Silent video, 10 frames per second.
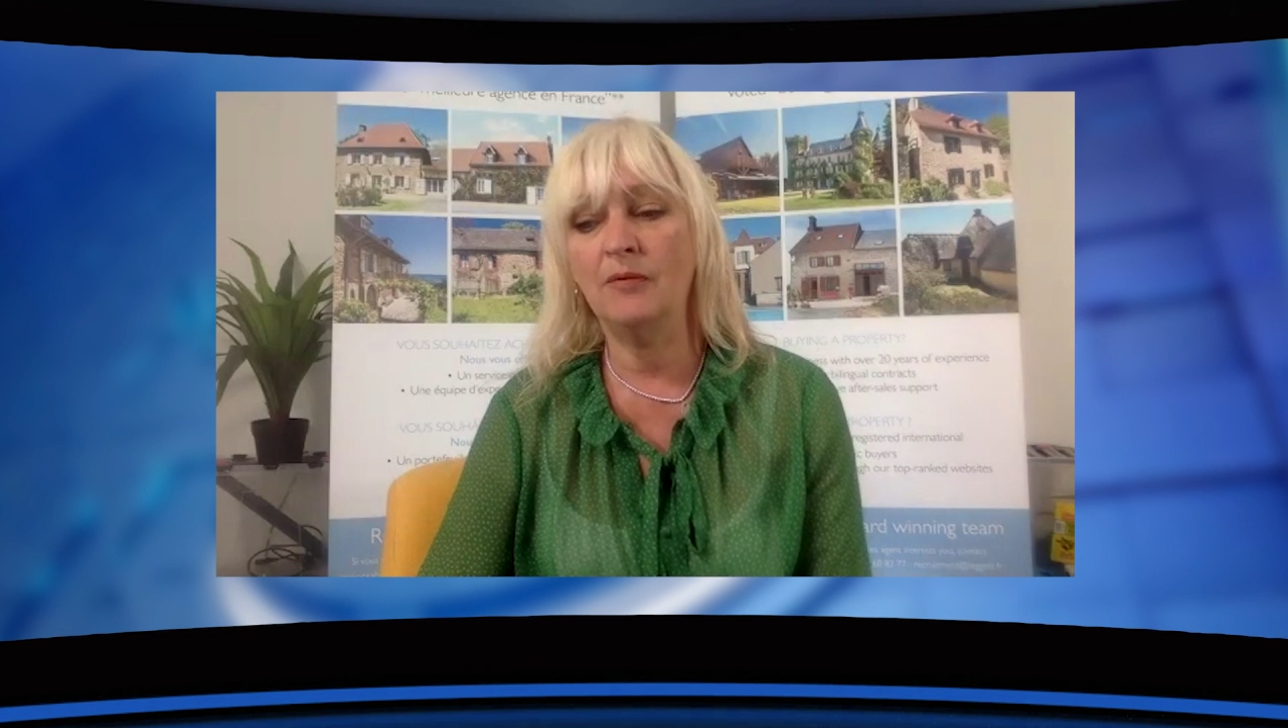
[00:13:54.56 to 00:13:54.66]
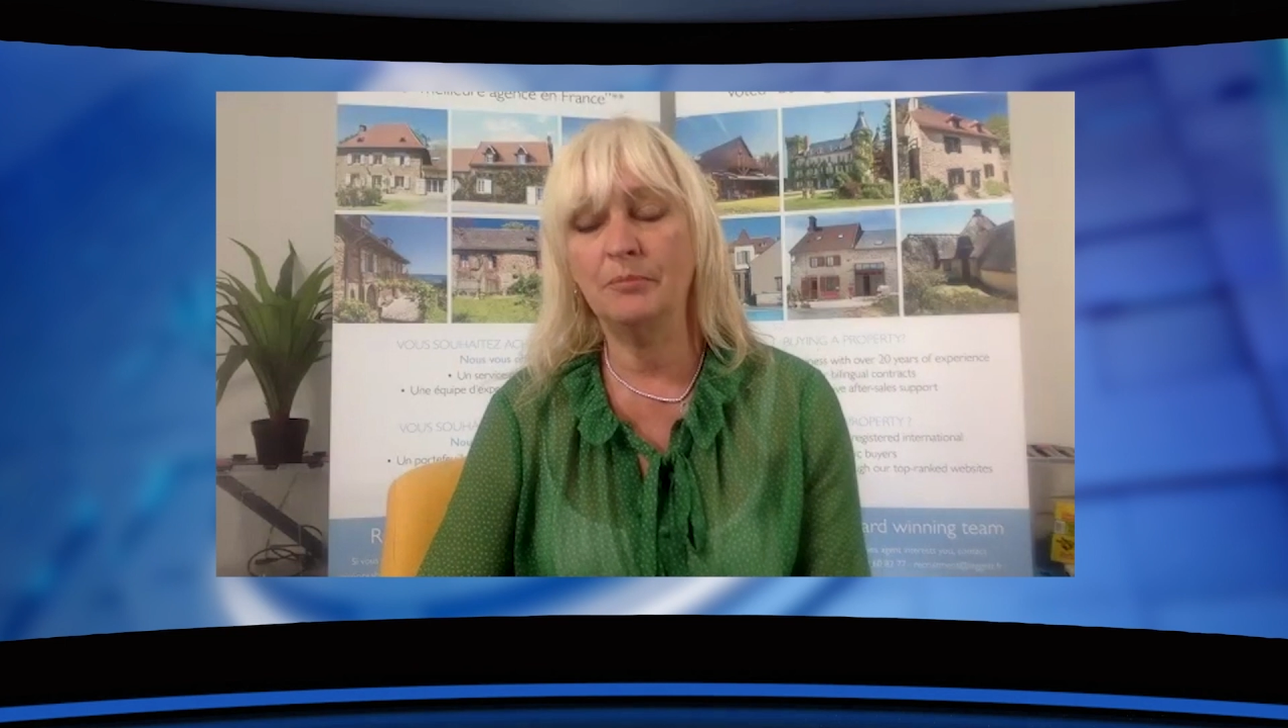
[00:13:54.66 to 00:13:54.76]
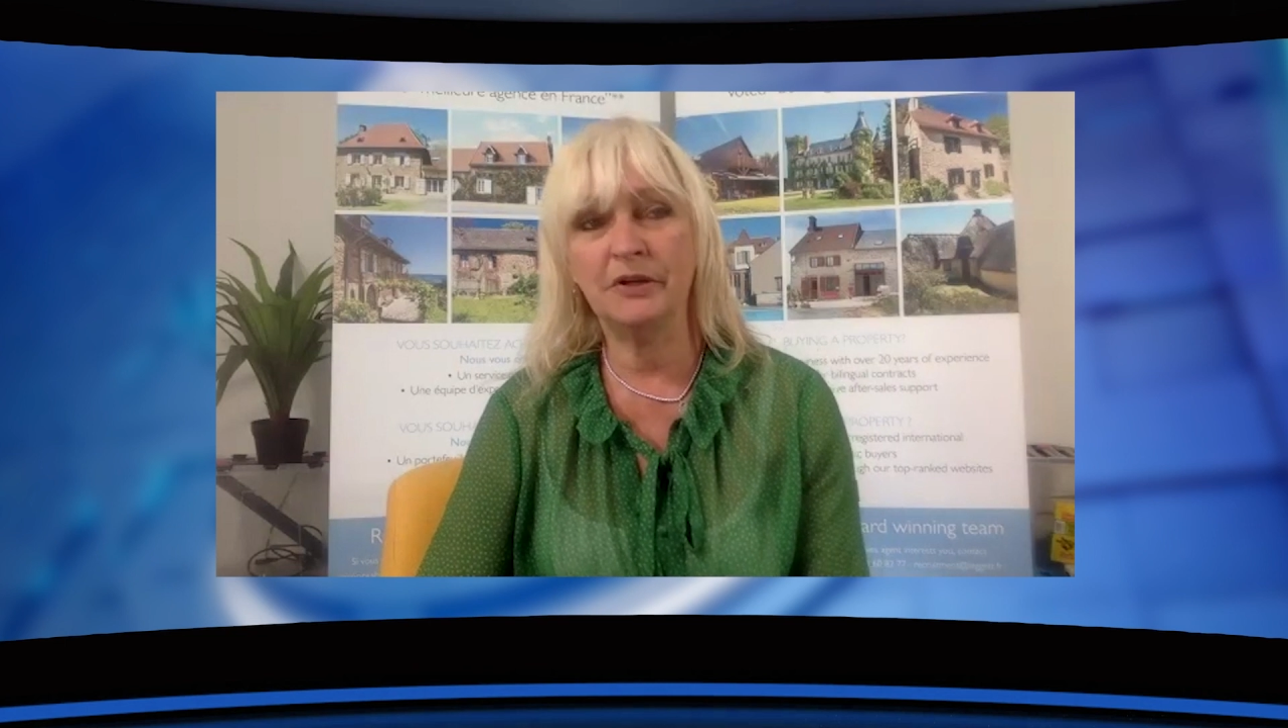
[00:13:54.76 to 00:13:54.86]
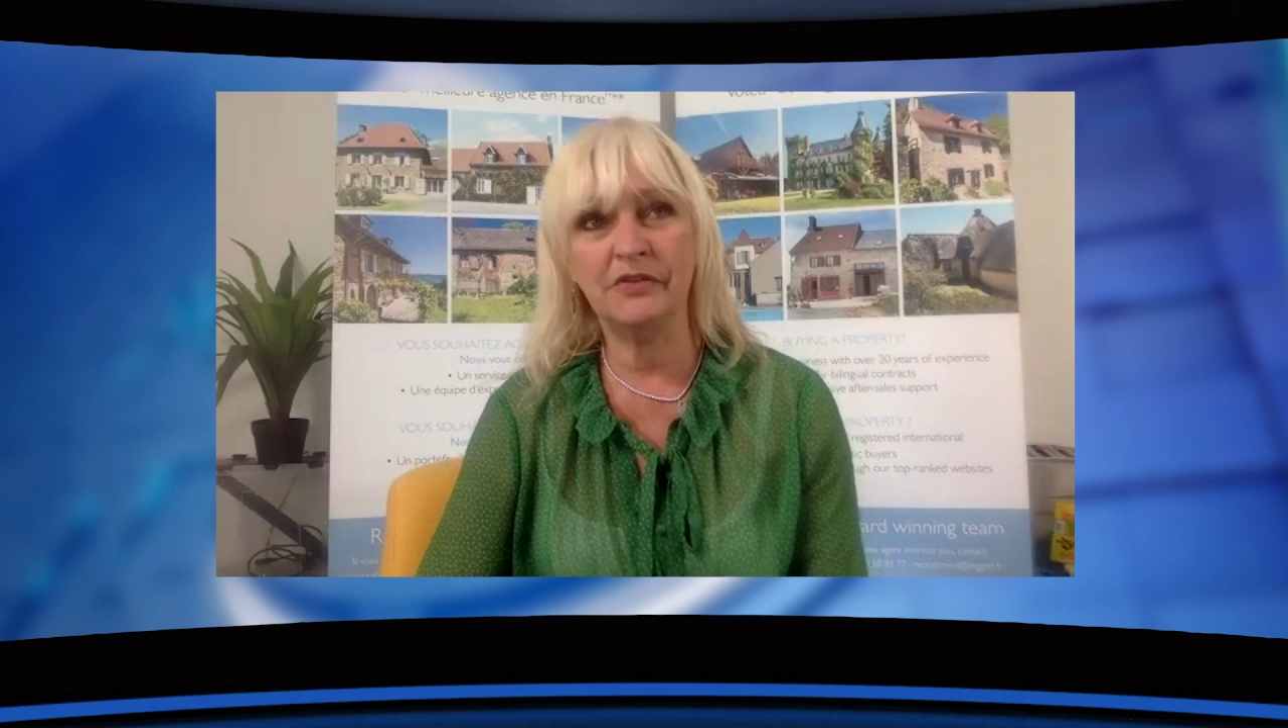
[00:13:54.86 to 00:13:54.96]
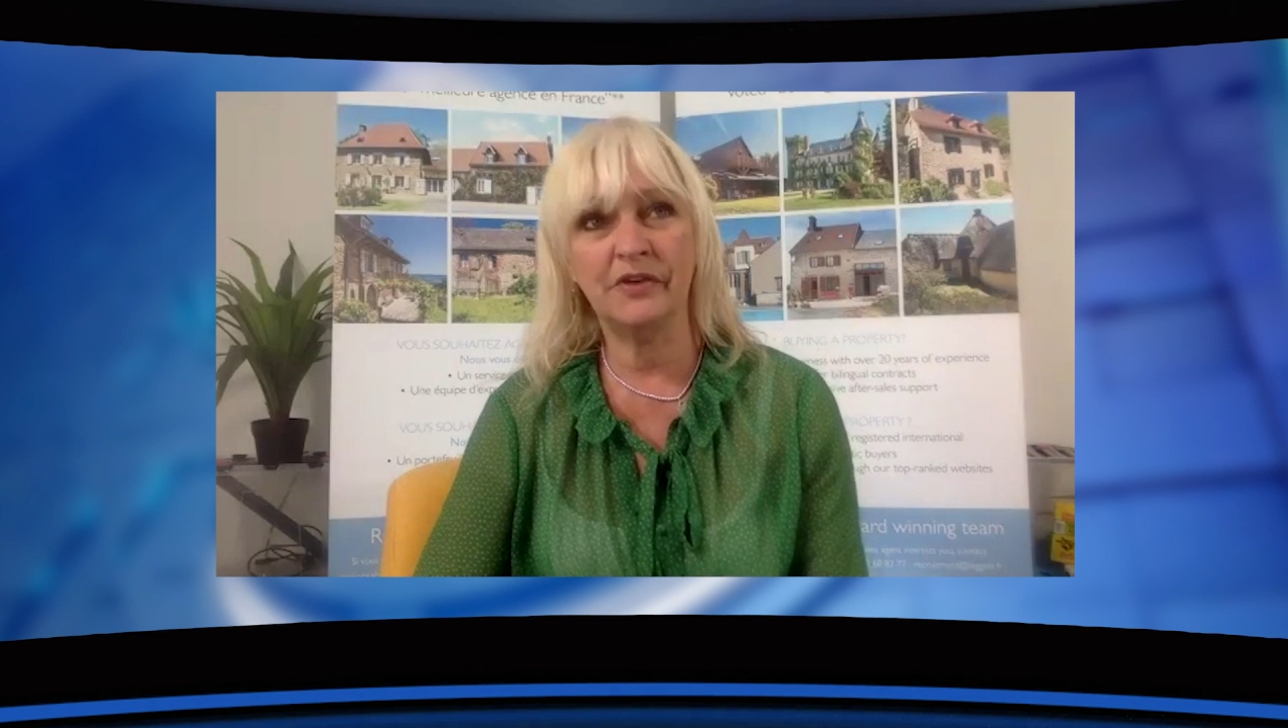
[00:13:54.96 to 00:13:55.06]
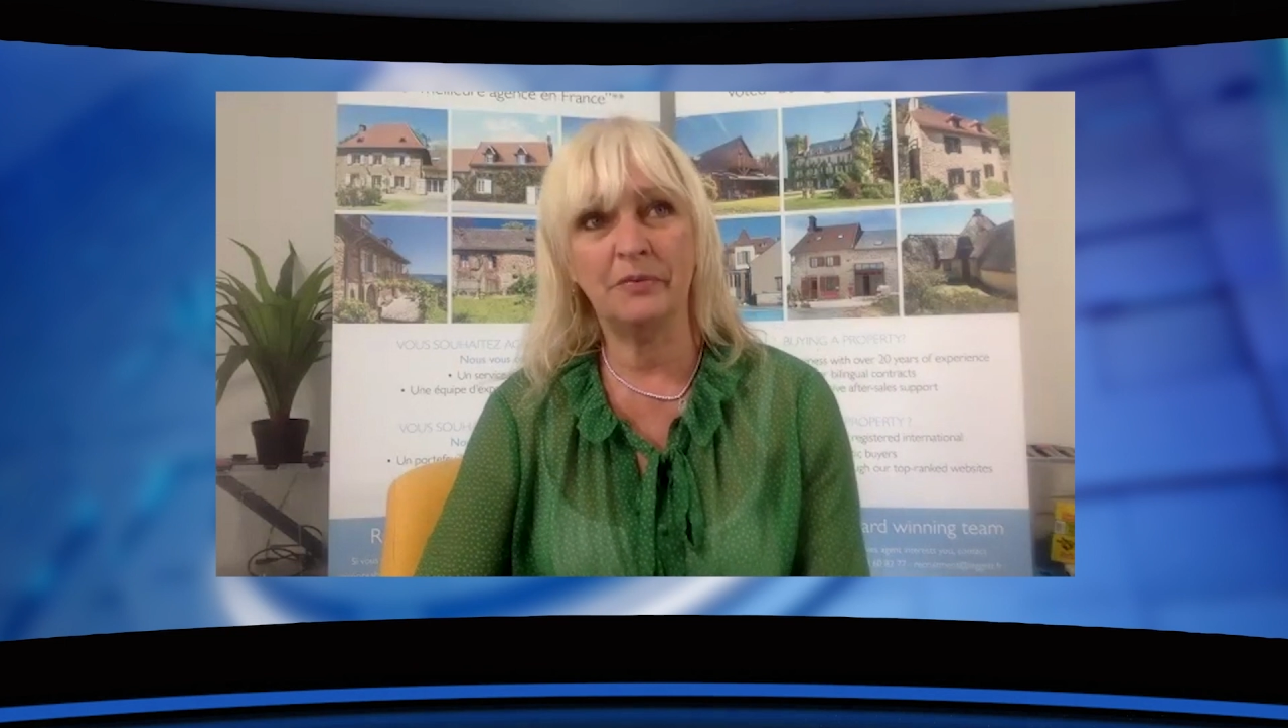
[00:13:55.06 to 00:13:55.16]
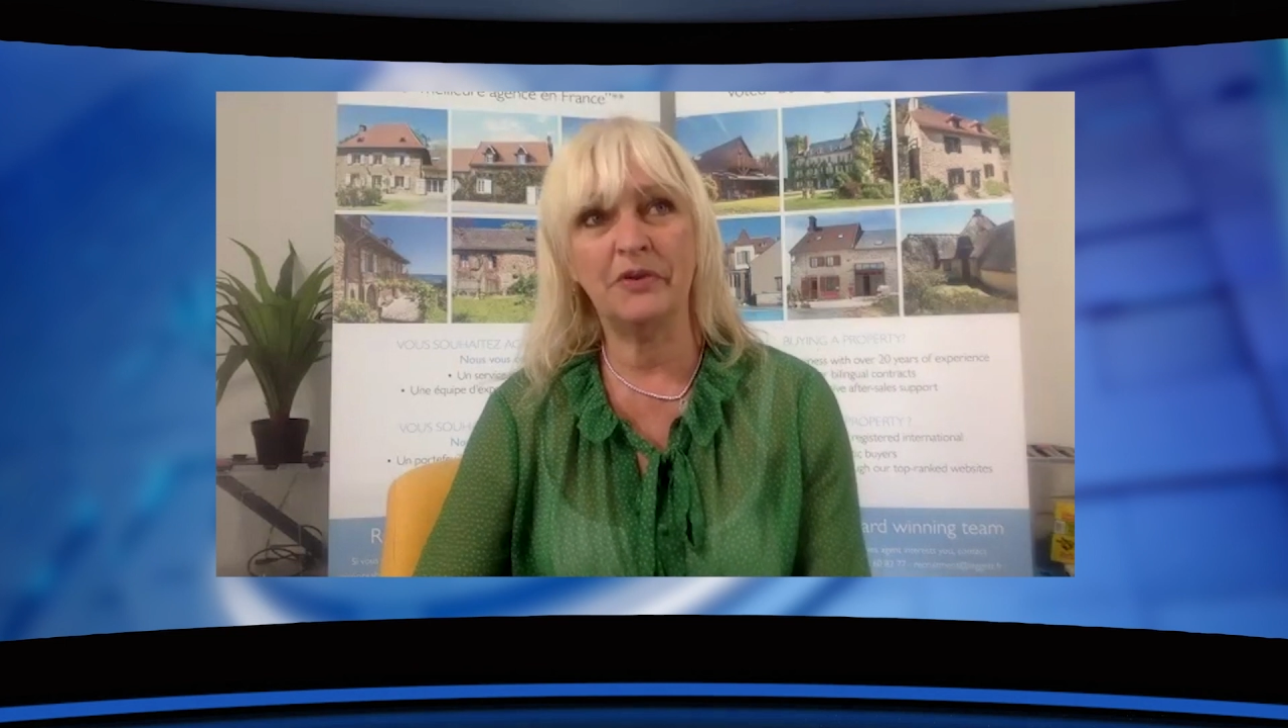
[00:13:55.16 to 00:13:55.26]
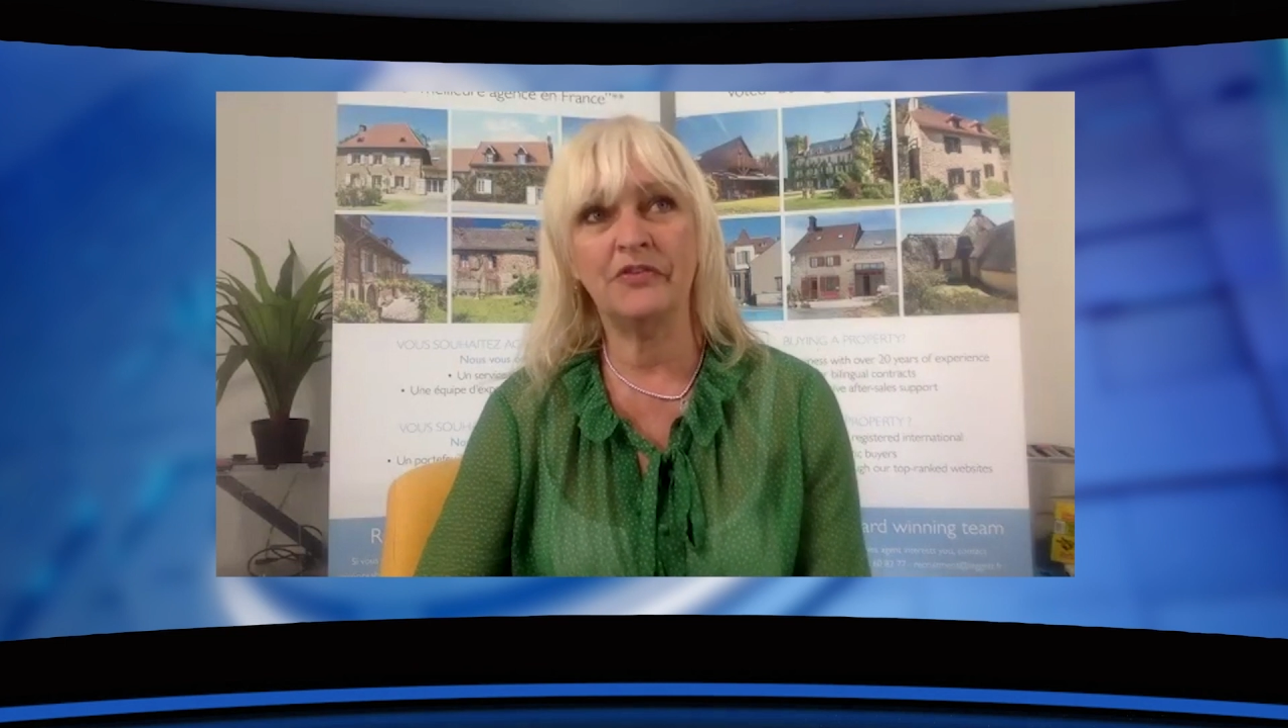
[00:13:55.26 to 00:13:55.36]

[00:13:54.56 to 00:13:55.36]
because there'll be